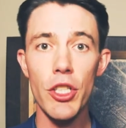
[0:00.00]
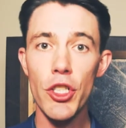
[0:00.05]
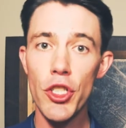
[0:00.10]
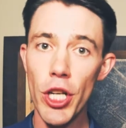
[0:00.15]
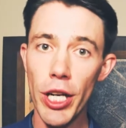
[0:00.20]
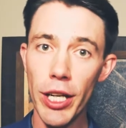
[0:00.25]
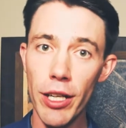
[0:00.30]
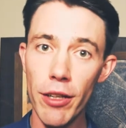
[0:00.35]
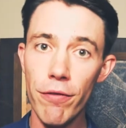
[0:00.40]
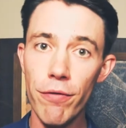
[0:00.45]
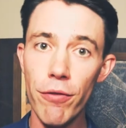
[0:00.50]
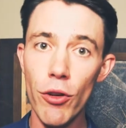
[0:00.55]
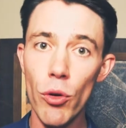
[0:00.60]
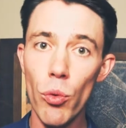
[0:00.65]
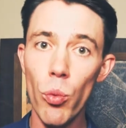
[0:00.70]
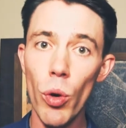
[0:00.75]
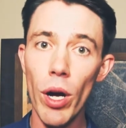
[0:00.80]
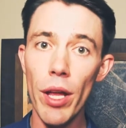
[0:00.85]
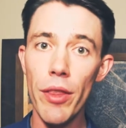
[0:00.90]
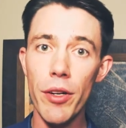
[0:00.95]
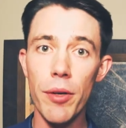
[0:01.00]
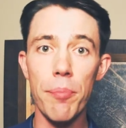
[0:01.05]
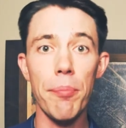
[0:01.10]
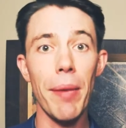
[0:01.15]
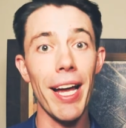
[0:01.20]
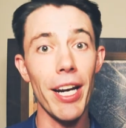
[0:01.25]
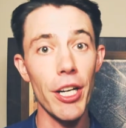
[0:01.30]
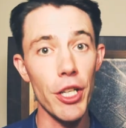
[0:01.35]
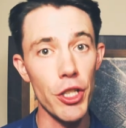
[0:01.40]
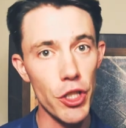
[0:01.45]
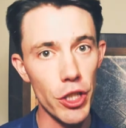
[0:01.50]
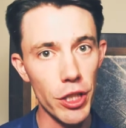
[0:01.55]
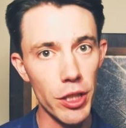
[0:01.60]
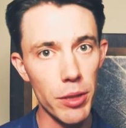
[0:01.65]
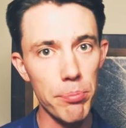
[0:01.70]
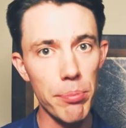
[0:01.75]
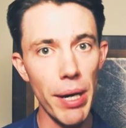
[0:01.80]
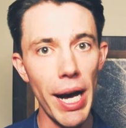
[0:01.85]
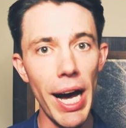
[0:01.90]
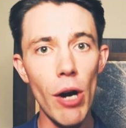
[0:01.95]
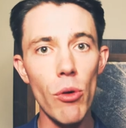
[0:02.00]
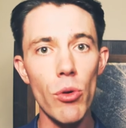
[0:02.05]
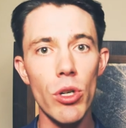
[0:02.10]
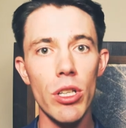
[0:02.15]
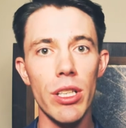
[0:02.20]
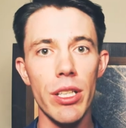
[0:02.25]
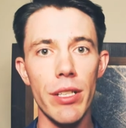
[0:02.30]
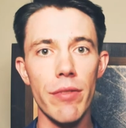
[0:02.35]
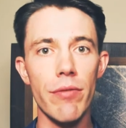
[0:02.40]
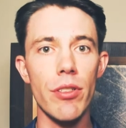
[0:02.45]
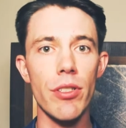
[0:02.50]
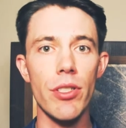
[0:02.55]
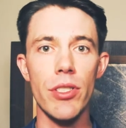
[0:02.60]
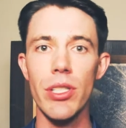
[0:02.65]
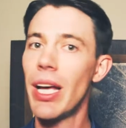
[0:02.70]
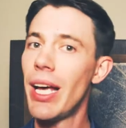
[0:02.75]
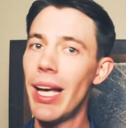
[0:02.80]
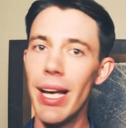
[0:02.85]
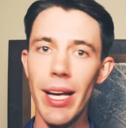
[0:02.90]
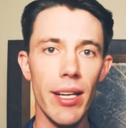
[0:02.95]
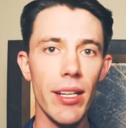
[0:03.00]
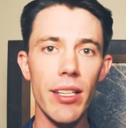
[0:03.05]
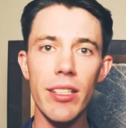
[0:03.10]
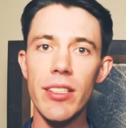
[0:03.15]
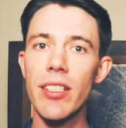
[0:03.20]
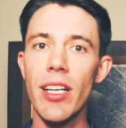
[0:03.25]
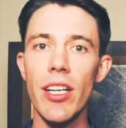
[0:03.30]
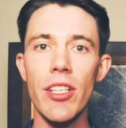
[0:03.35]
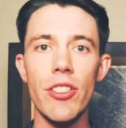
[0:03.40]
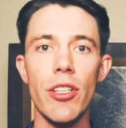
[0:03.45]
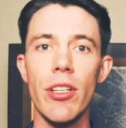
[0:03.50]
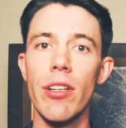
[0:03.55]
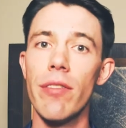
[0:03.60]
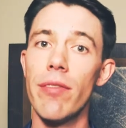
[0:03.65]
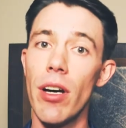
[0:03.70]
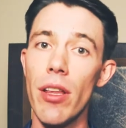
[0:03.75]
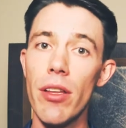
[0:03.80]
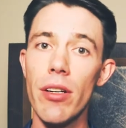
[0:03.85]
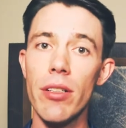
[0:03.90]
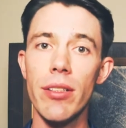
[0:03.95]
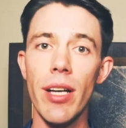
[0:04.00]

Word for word: checking for weather, managing the power levers, and a dozen of other